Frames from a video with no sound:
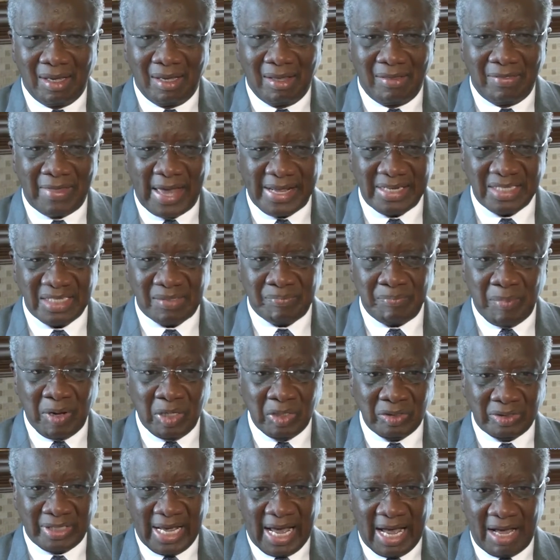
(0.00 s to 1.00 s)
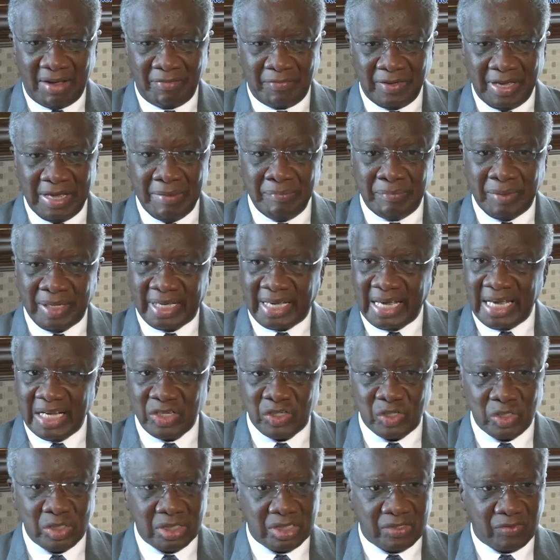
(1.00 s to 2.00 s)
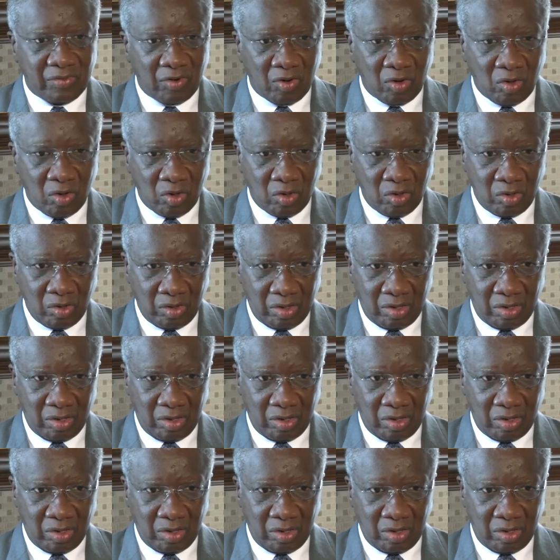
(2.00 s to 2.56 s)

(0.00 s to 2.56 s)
that is bound to have implications for